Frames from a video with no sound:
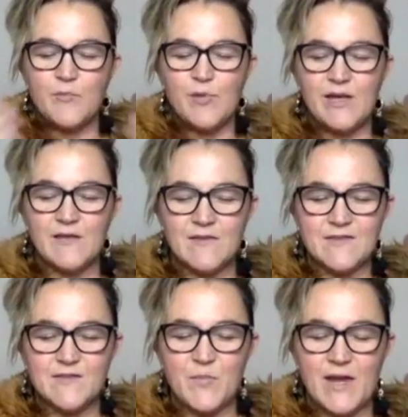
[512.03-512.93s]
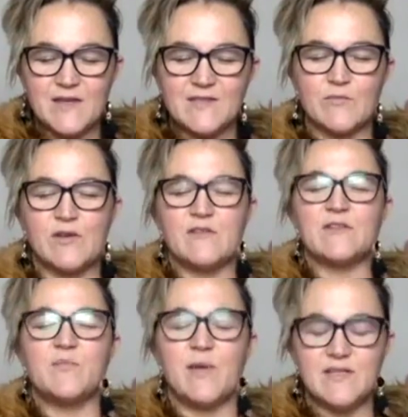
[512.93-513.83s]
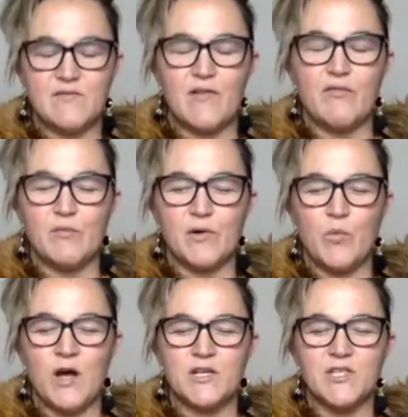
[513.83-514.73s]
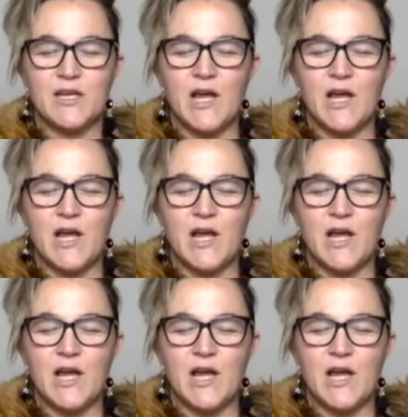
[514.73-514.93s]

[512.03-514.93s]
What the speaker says: be in this space and in the space of everyone watching,